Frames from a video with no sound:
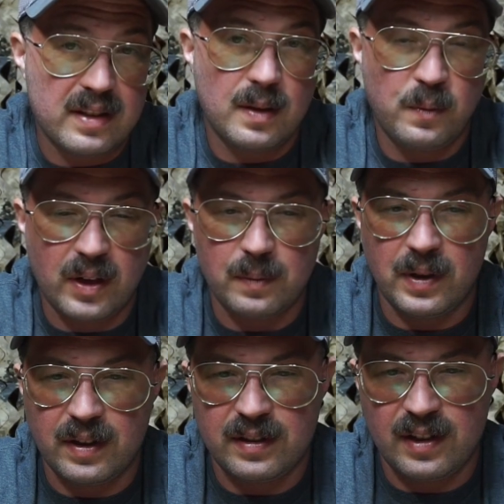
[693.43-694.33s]
that's something we can
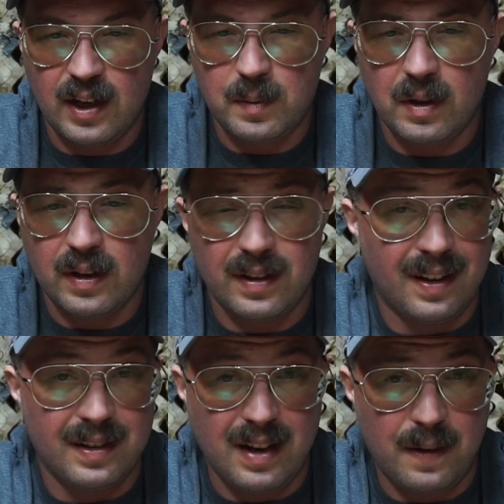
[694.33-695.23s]
bring to the table at
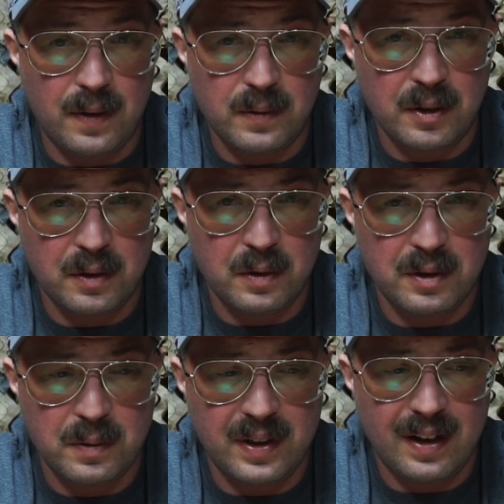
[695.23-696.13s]

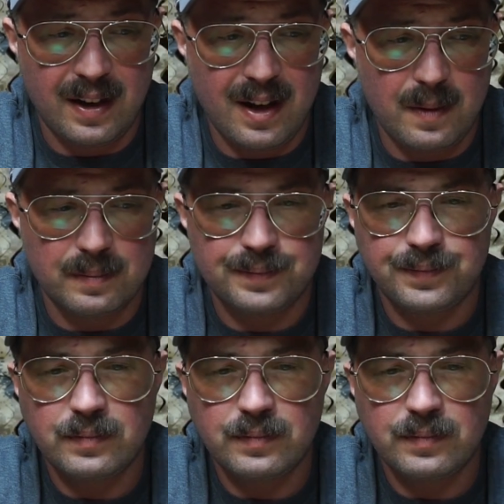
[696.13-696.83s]
TopFunRetroToys3D.com.